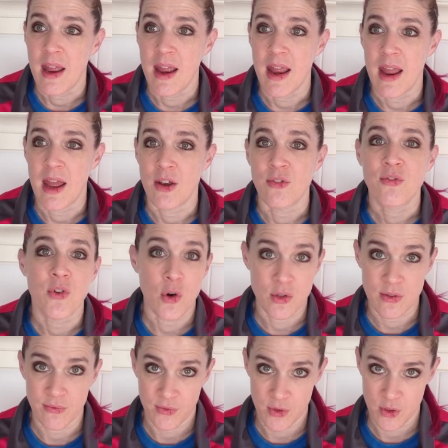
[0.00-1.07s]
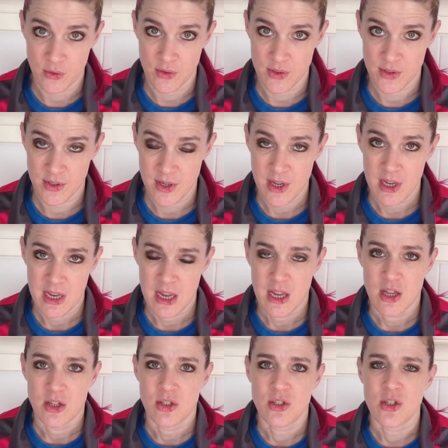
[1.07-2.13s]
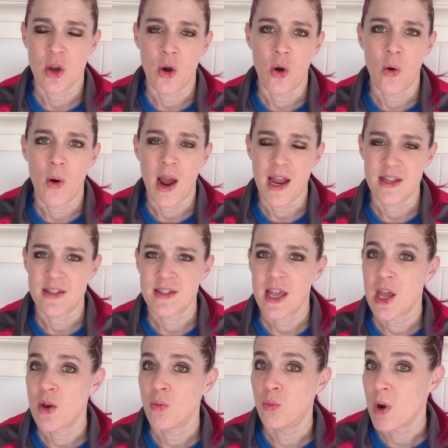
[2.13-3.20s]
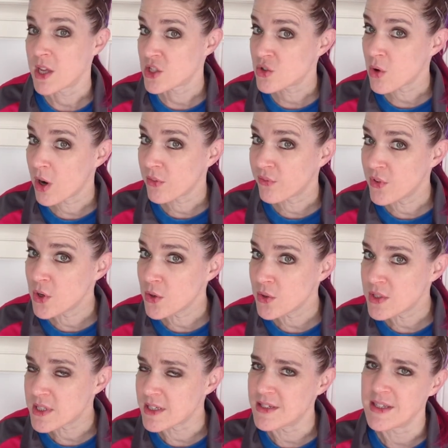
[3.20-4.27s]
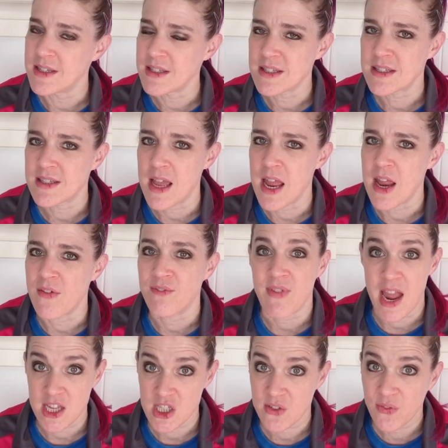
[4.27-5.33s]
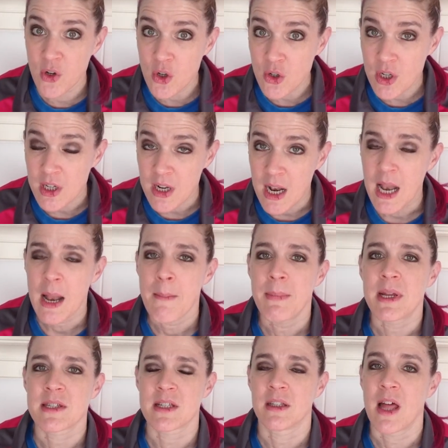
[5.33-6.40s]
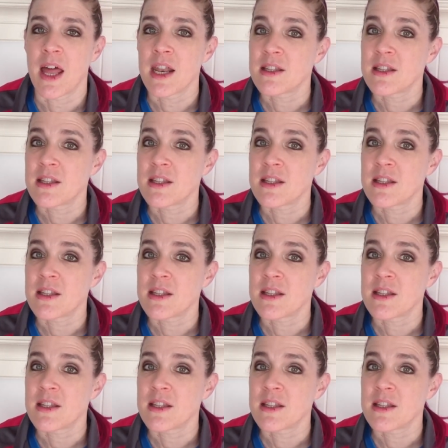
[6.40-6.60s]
and frozen foods. So I said restaurant foods. I didn't say fast food. Because a lot